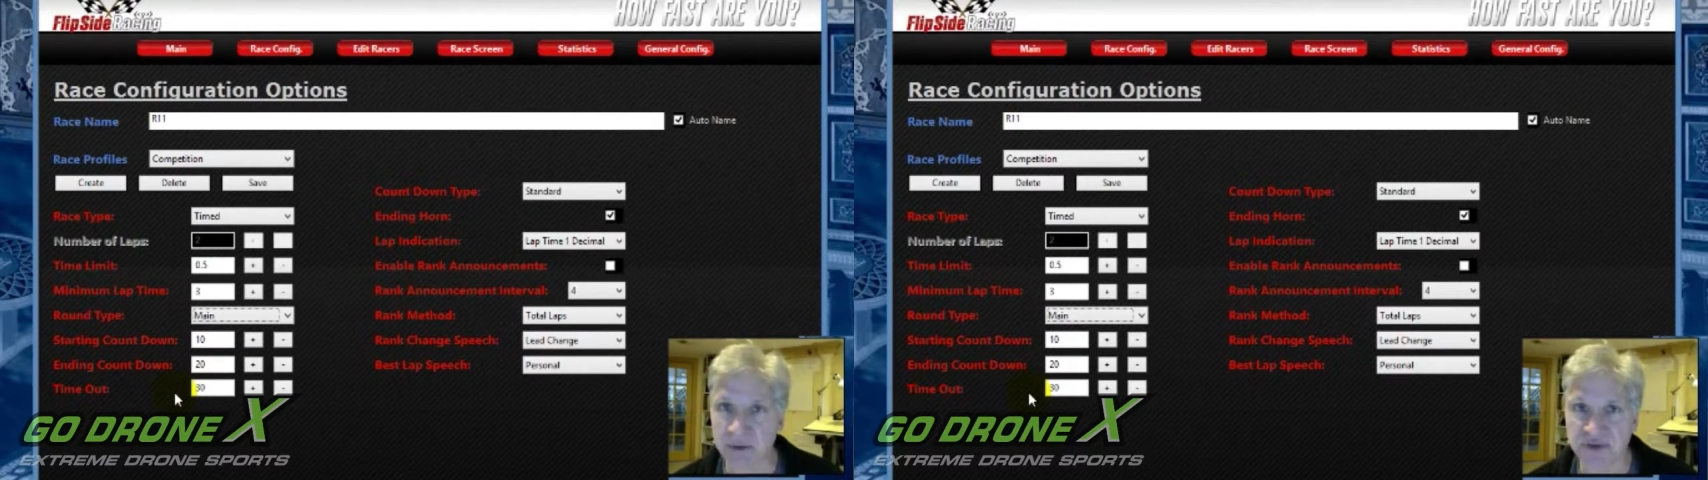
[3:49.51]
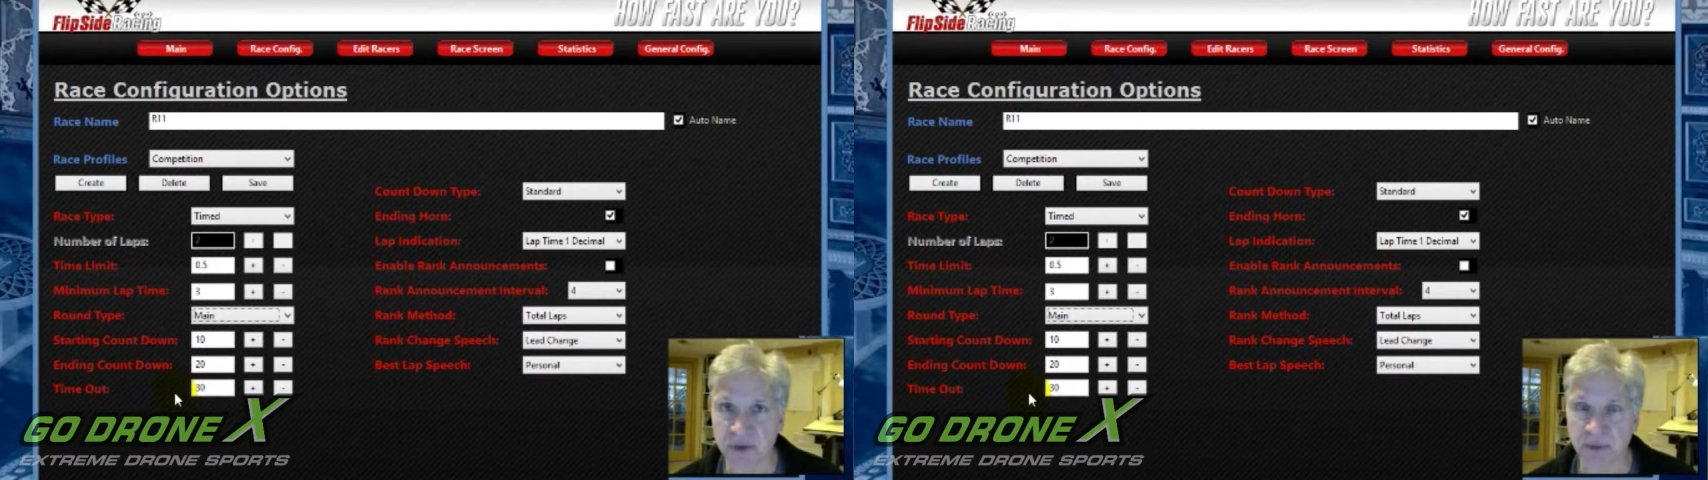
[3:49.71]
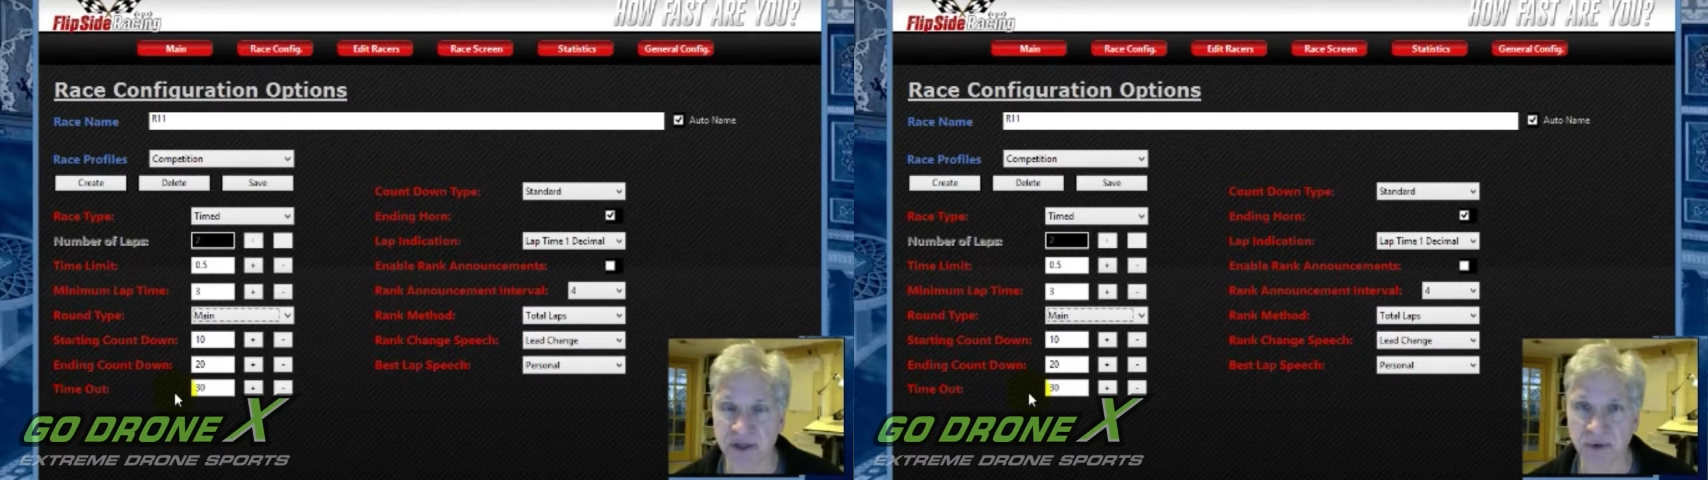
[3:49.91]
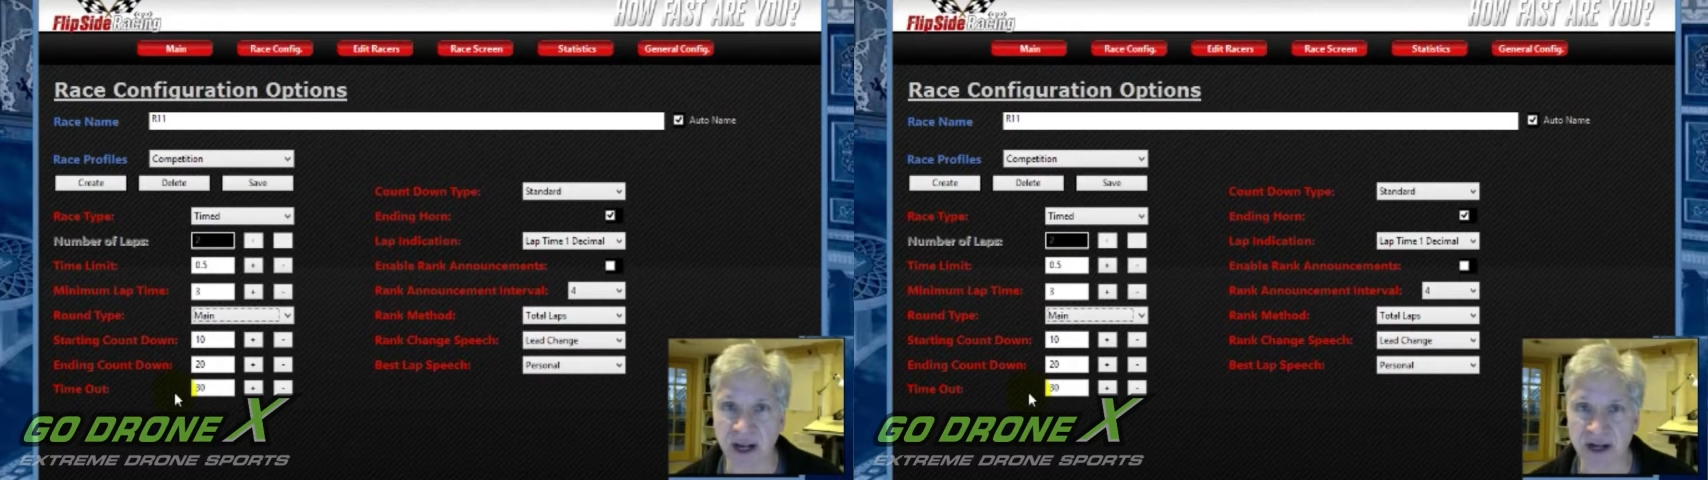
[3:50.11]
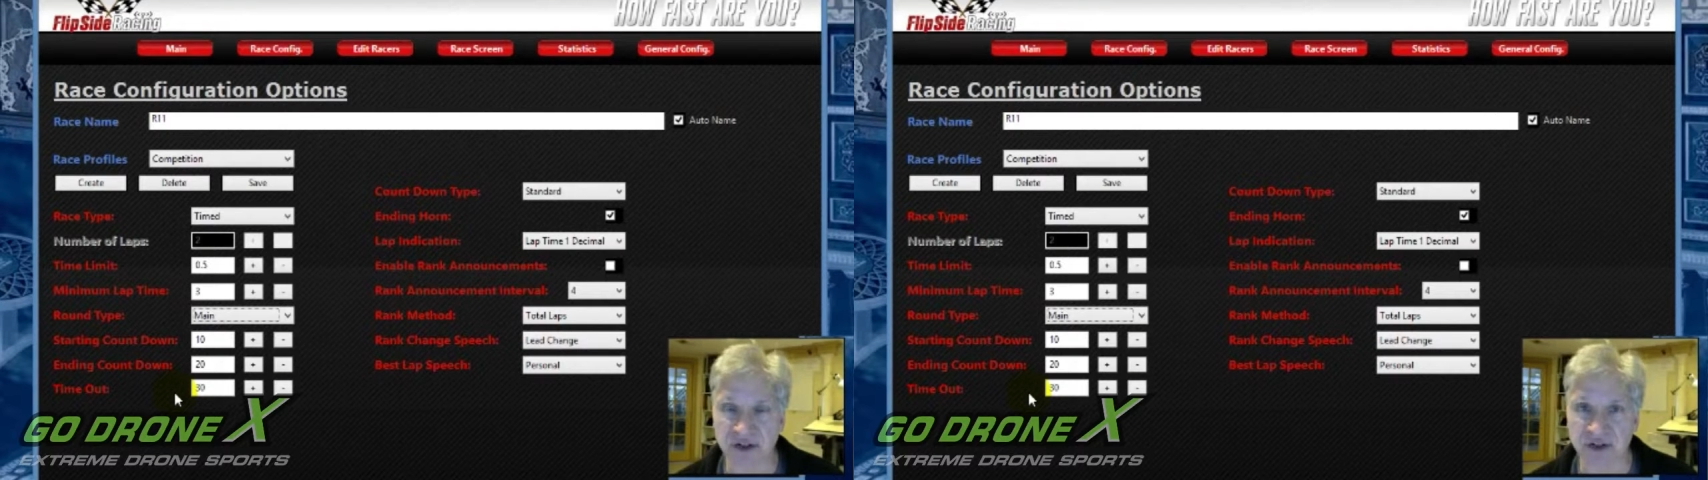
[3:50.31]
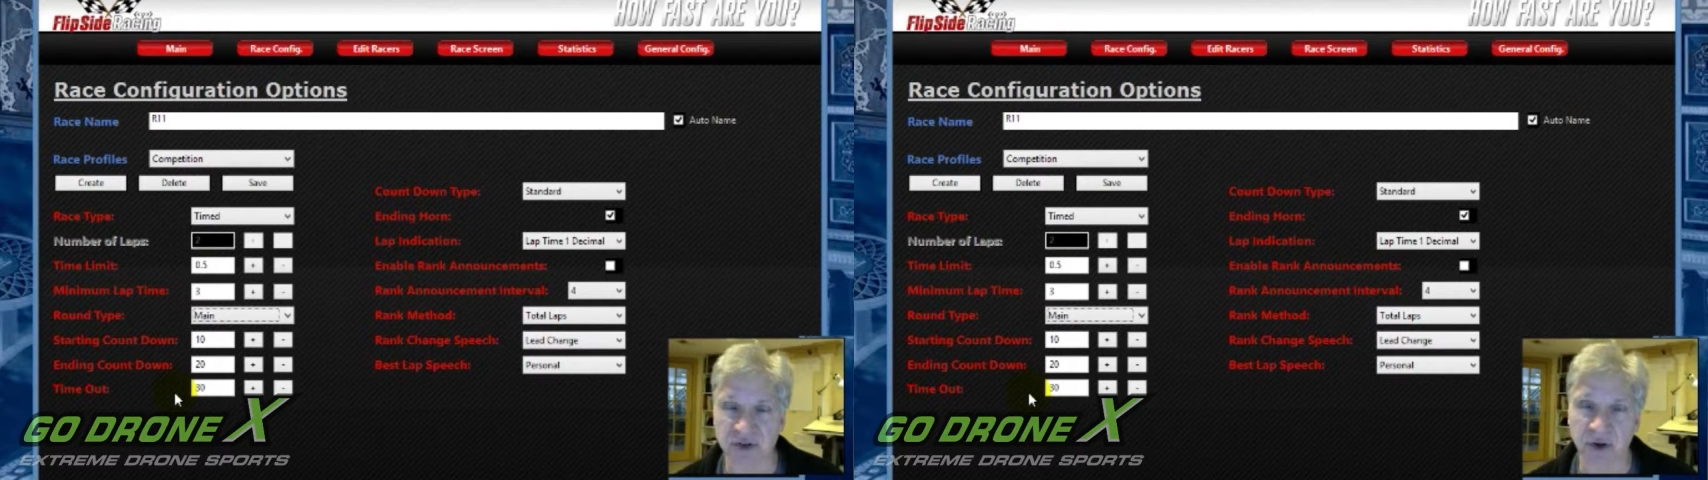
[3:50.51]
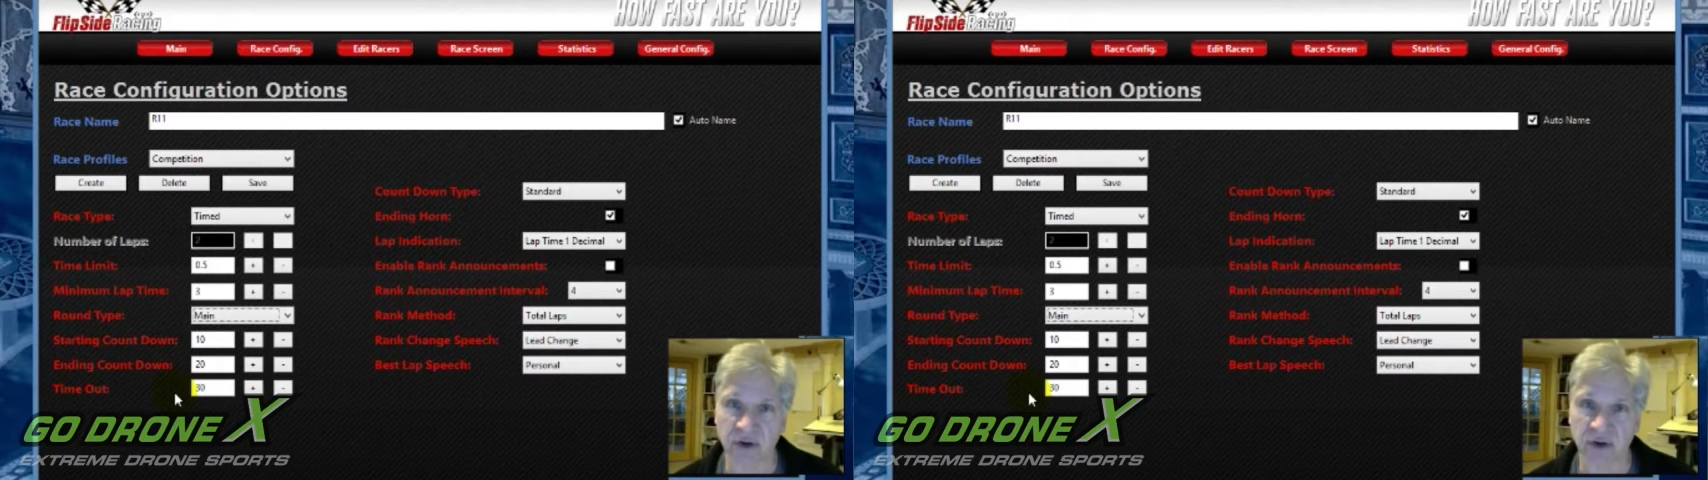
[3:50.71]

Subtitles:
know if somebody crashes,